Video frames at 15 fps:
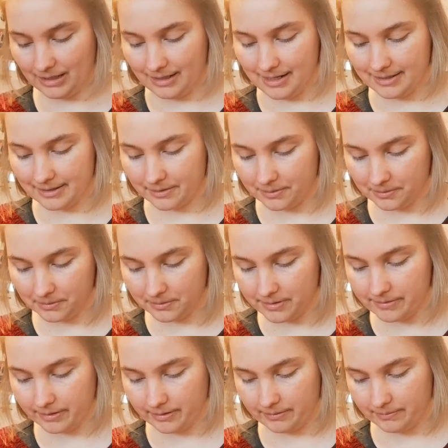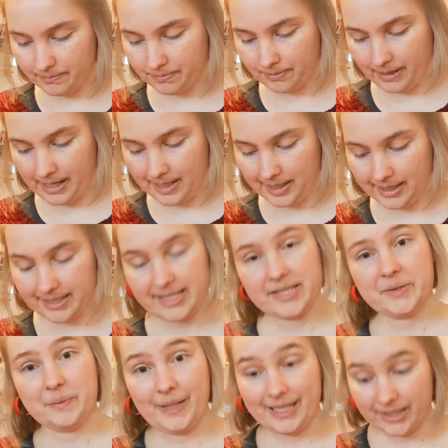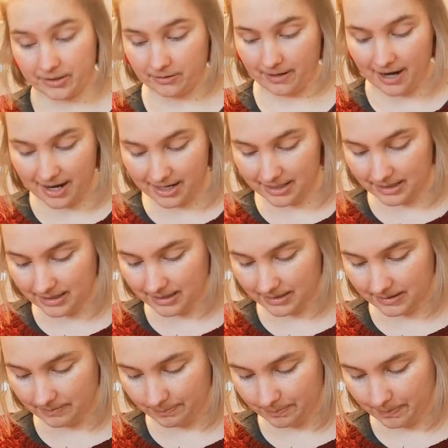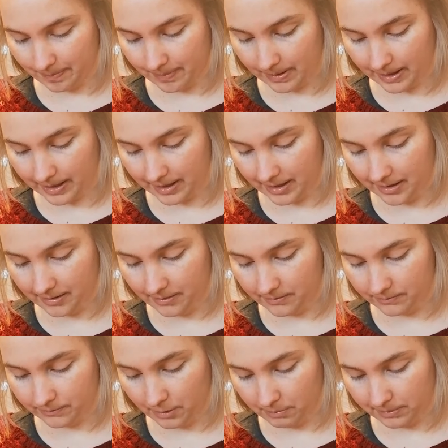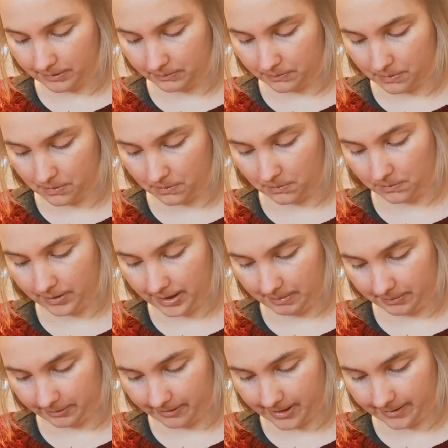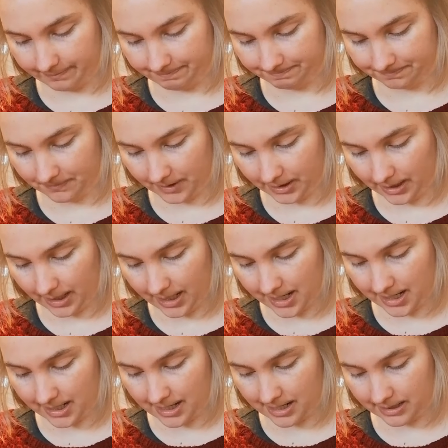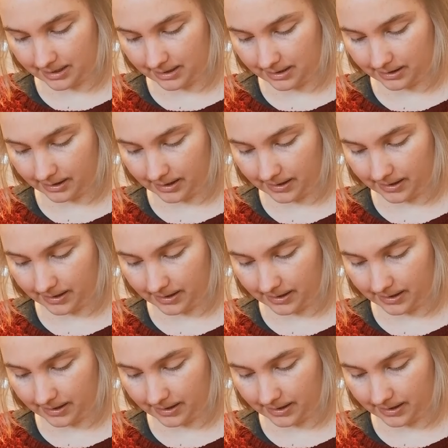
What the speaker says: It's called Braiding Sweetgrass by Robin Wall Kimmerer, and